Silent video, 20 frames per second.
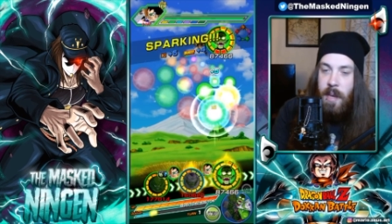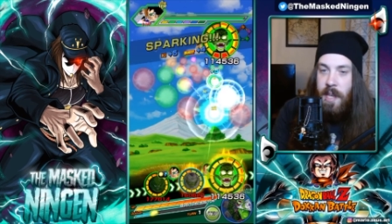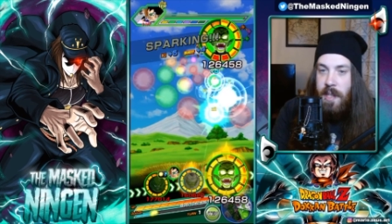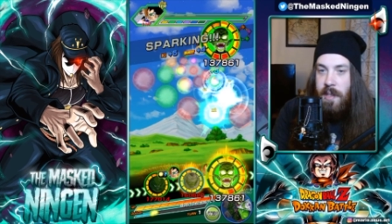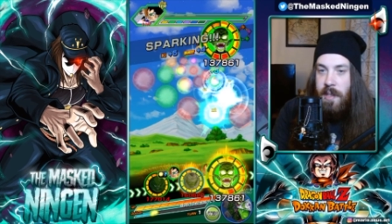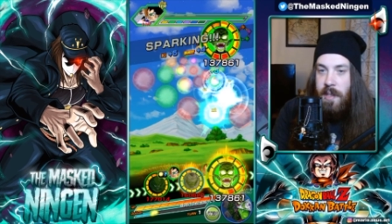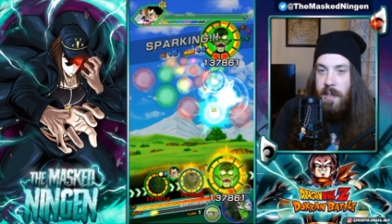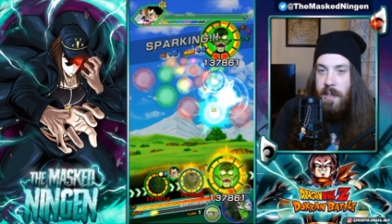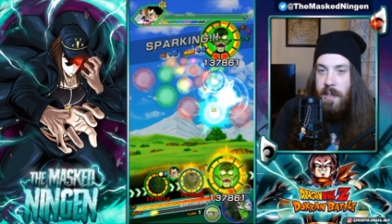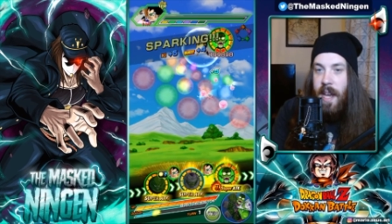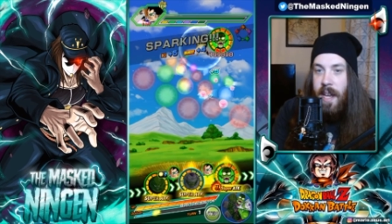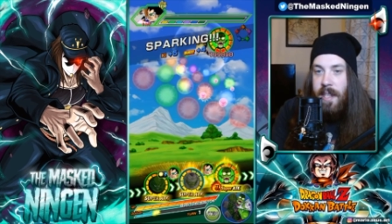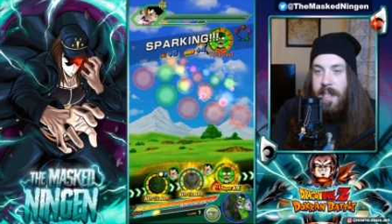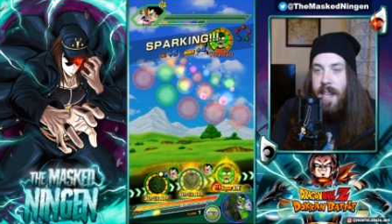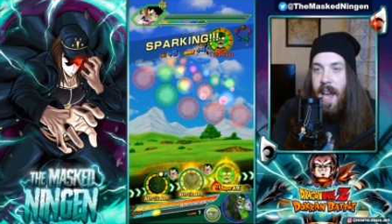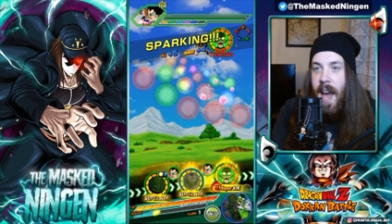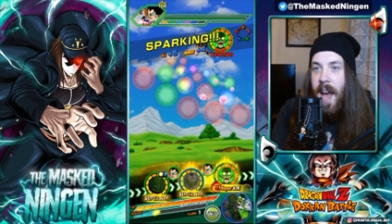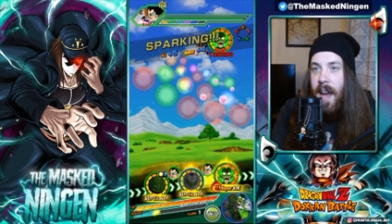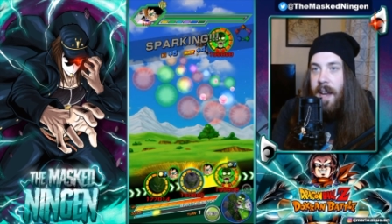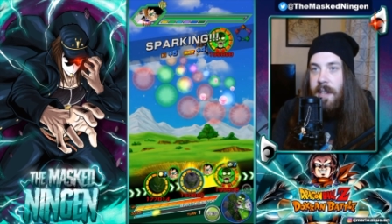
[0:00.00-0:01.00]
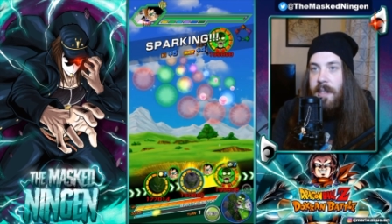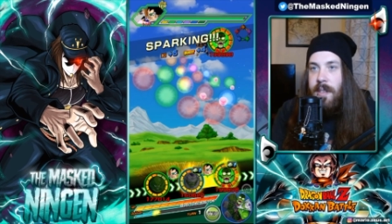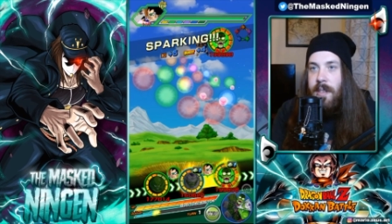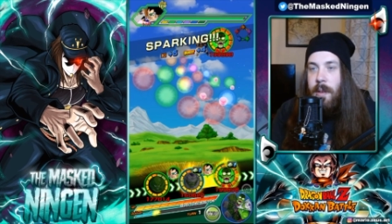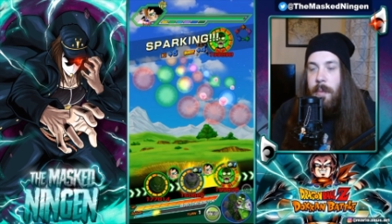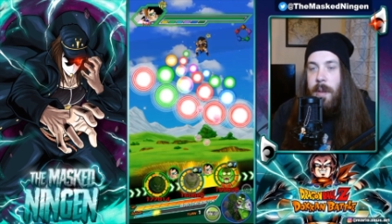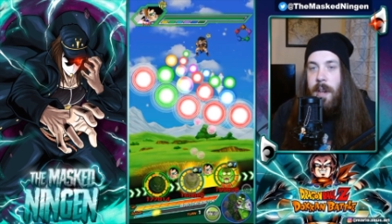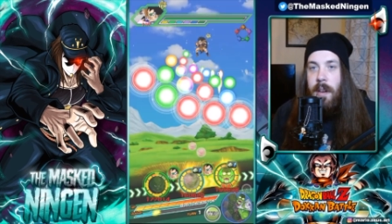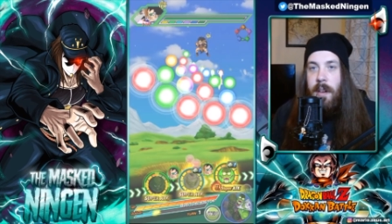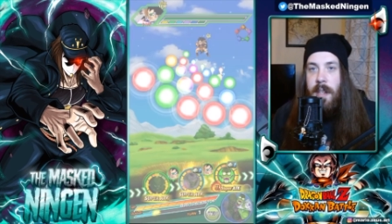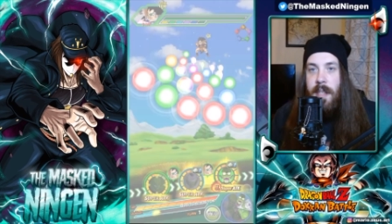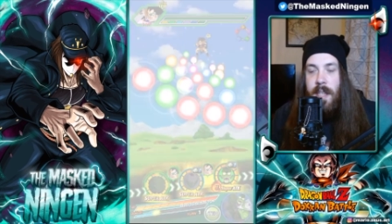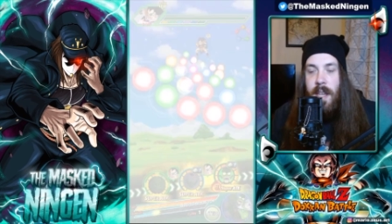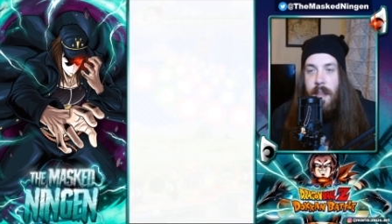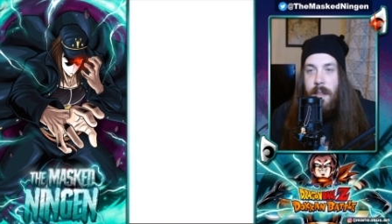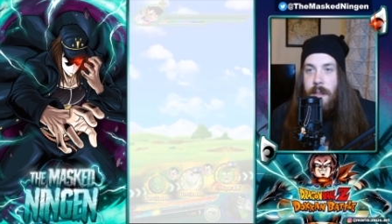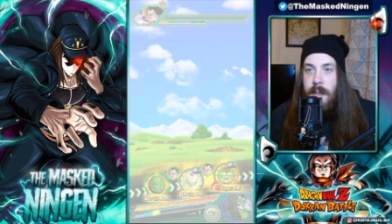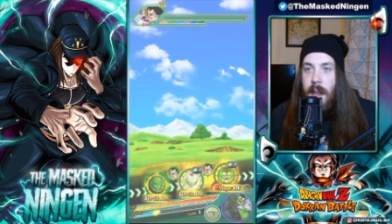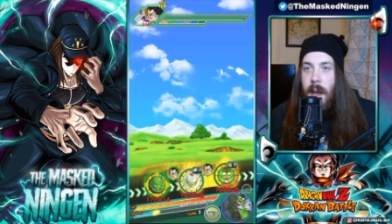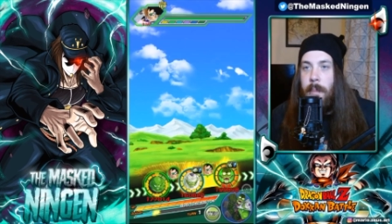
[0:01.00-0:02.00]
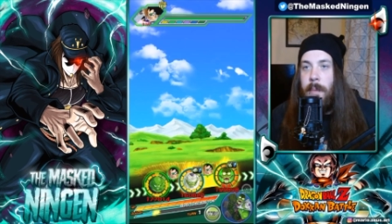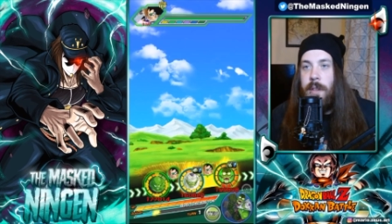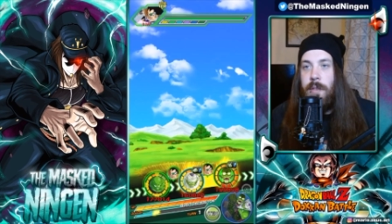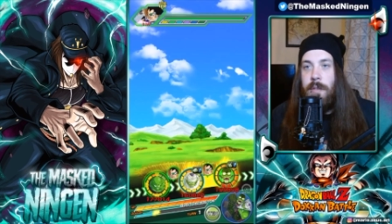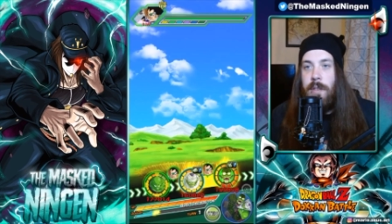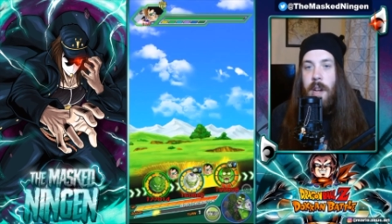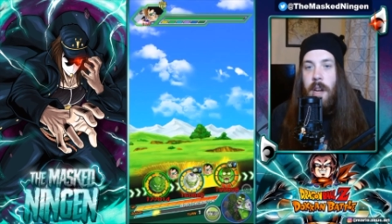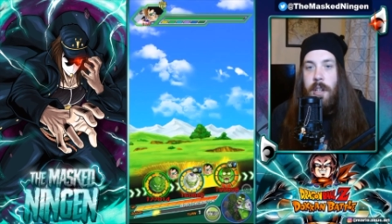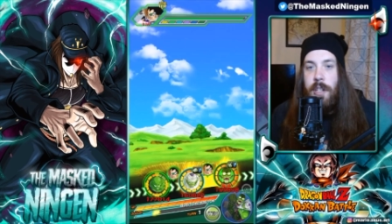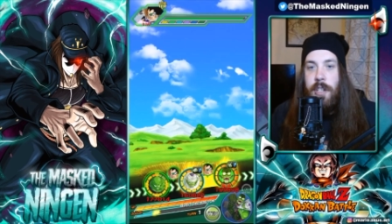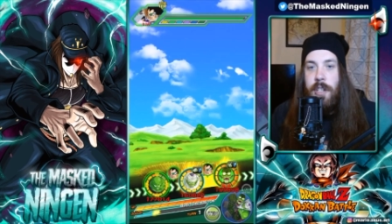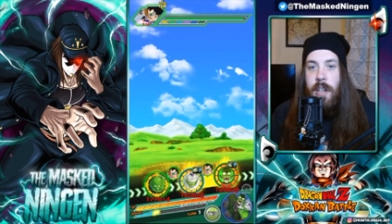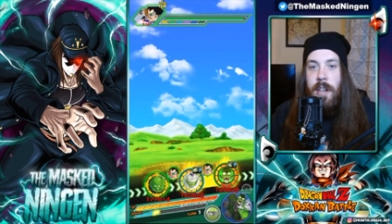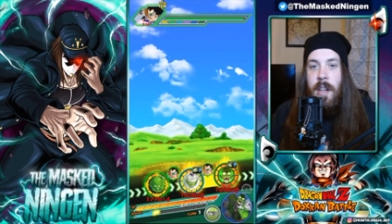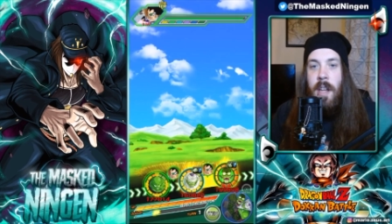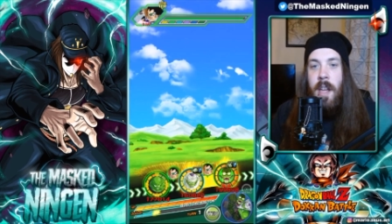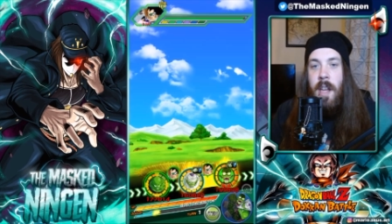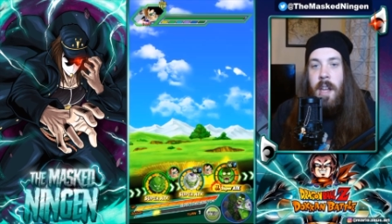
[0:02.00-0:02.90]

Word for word: He's not being attacked, so we don't need to get the damage reduction.